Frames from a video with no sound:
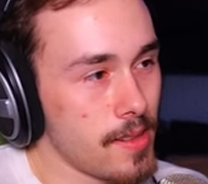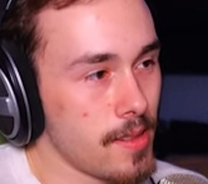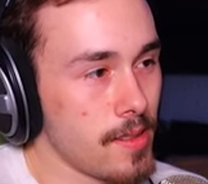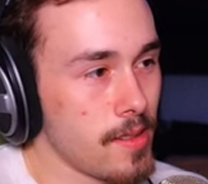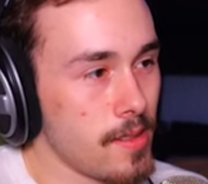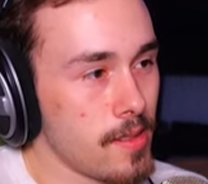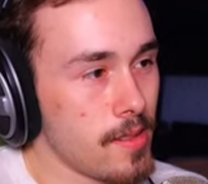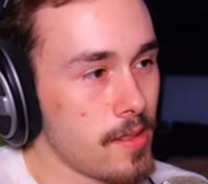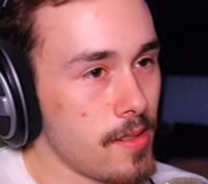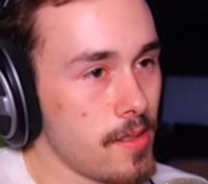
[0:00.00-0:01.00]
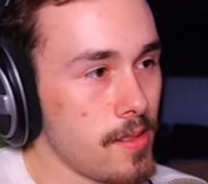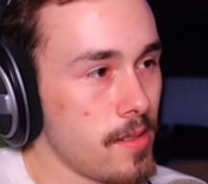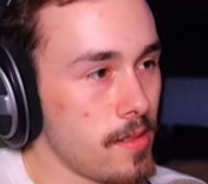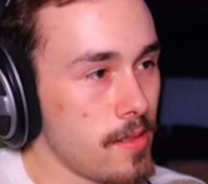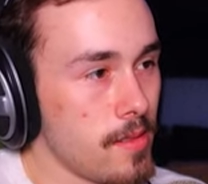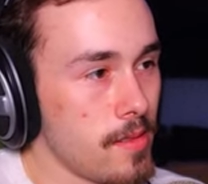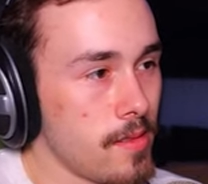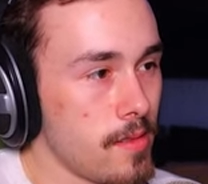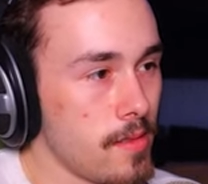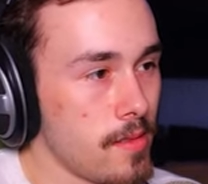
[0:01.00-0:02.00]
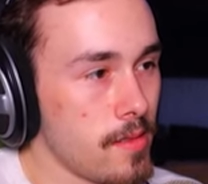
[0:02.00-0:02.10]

No one is speaking in this clip.